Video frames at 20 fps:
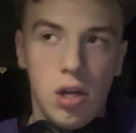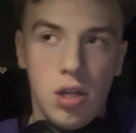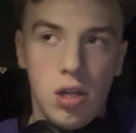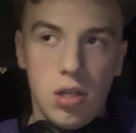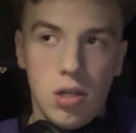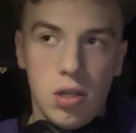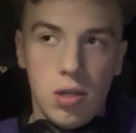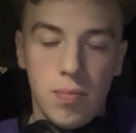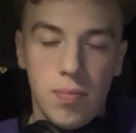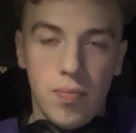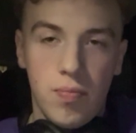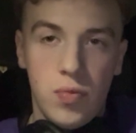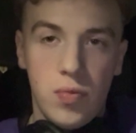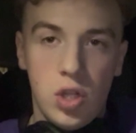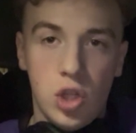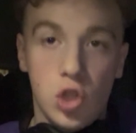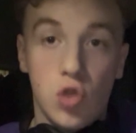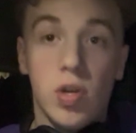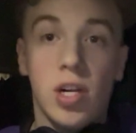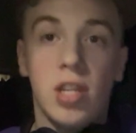Yep,
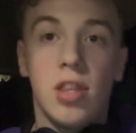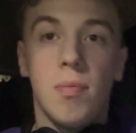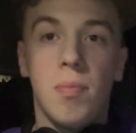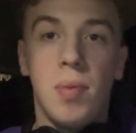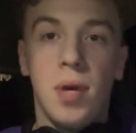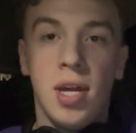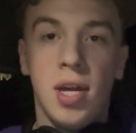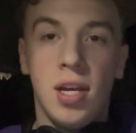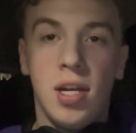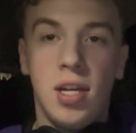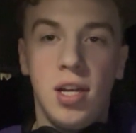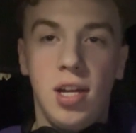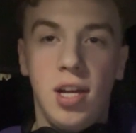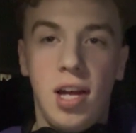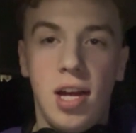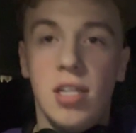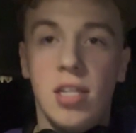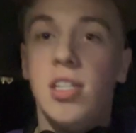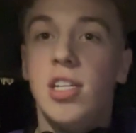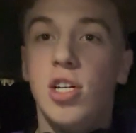drink the pink
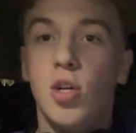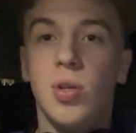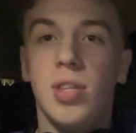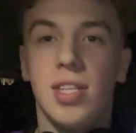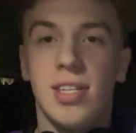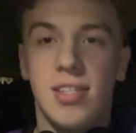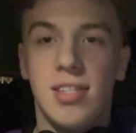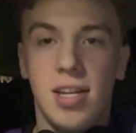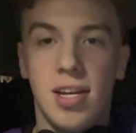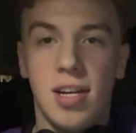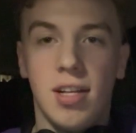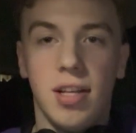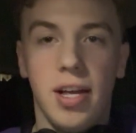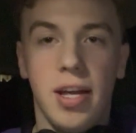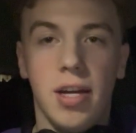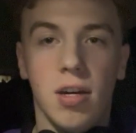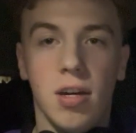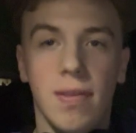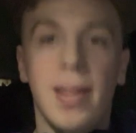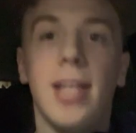and deal with the stink
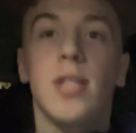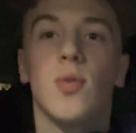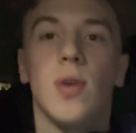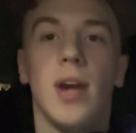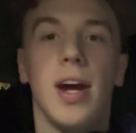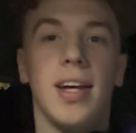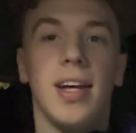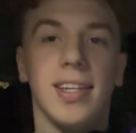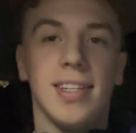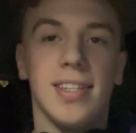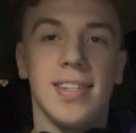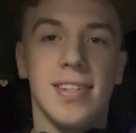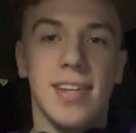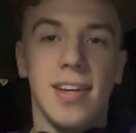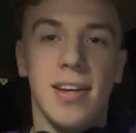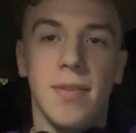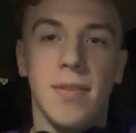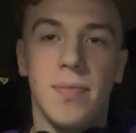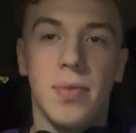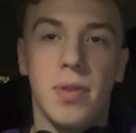later. That's what I like to
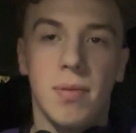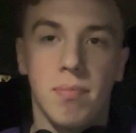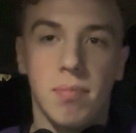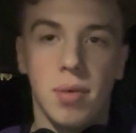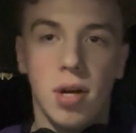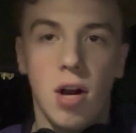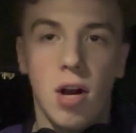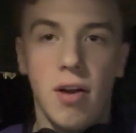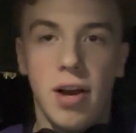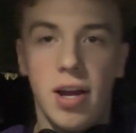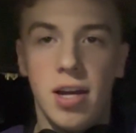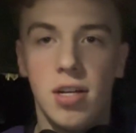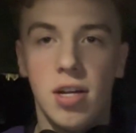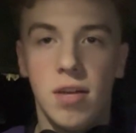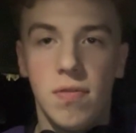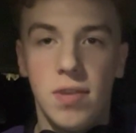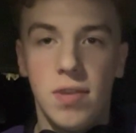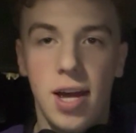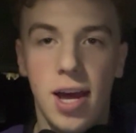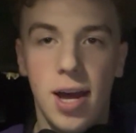say. All right,
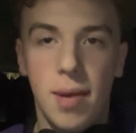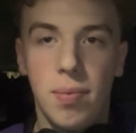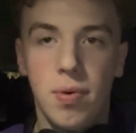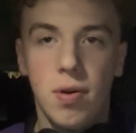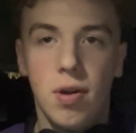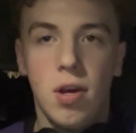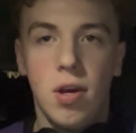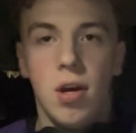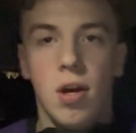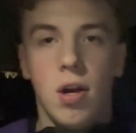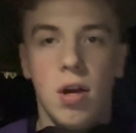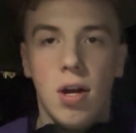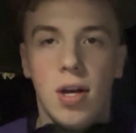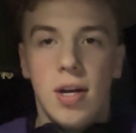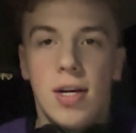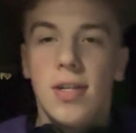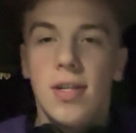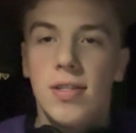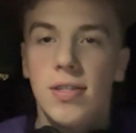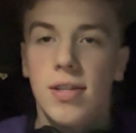enough yap.
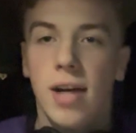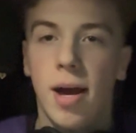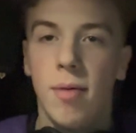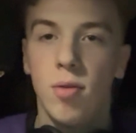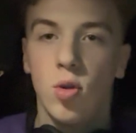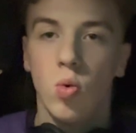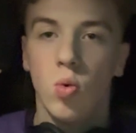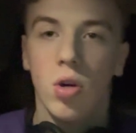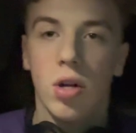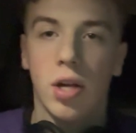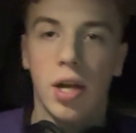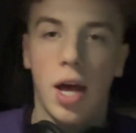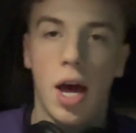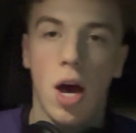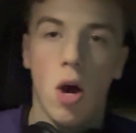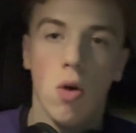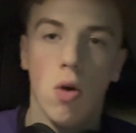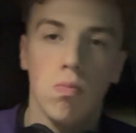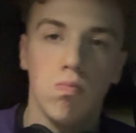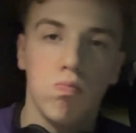Time to work
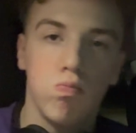out.